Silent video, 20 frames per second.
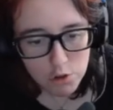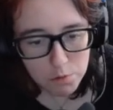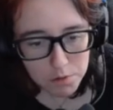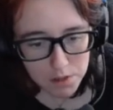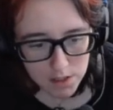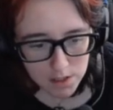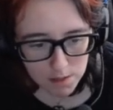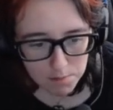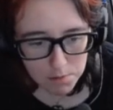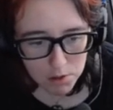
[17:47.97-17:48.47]
you
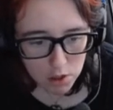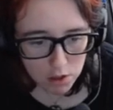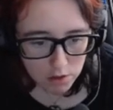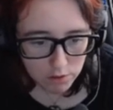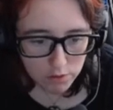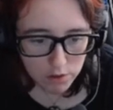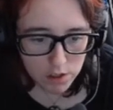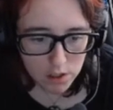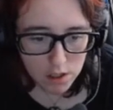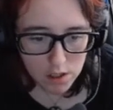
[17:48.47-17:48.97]
please let me
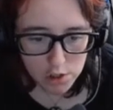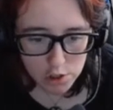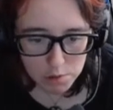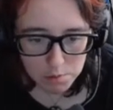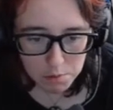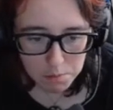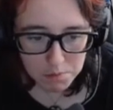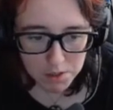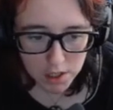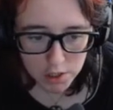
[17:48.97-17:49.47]
know if any
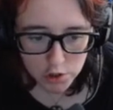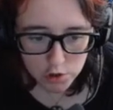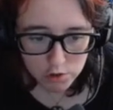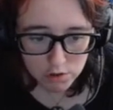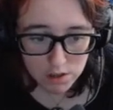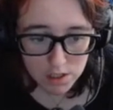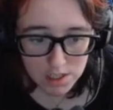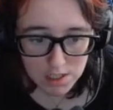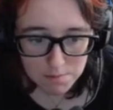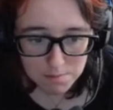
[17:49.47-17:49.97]
eligible black
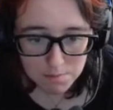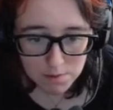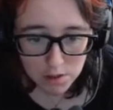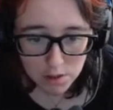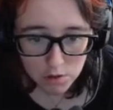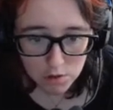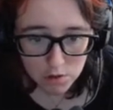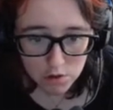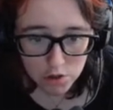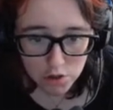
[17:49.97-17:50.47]

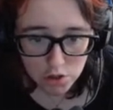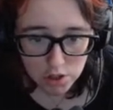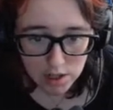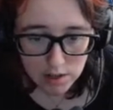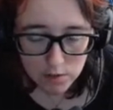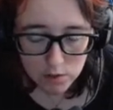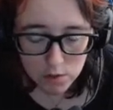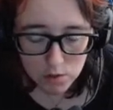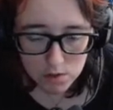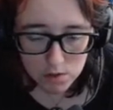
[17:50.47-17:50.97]
meet you in your
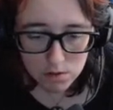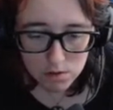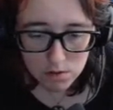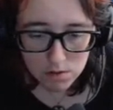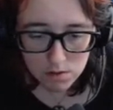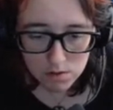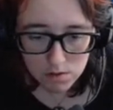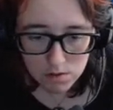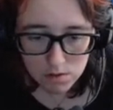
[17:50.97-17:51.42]
travels?